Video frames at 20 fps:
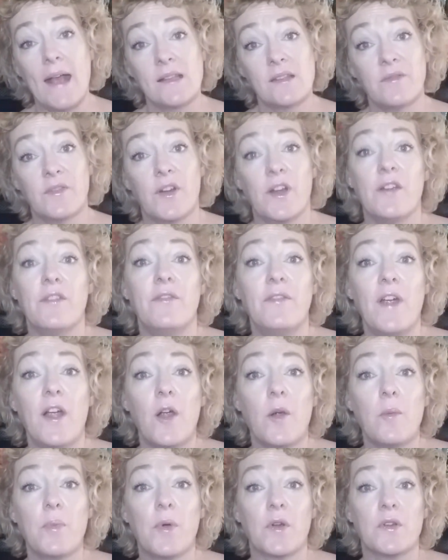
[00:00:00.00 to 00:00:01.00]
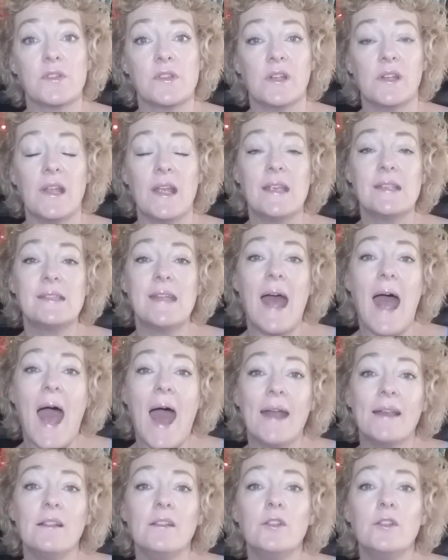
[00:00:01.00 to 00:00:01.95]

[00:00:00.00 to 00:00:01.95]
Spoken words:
as a very fair person is to add